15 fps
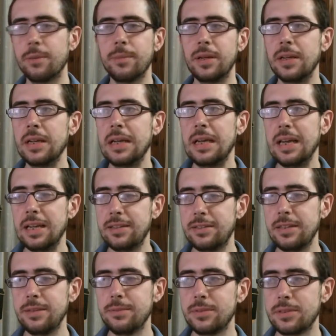I mean, it
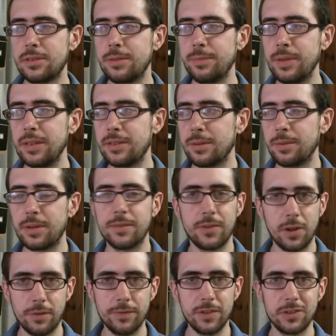seems to be something of
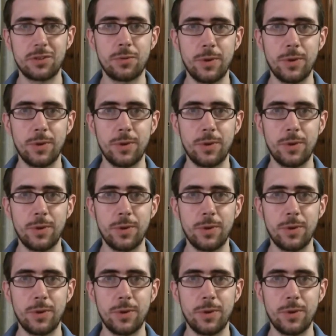an obvious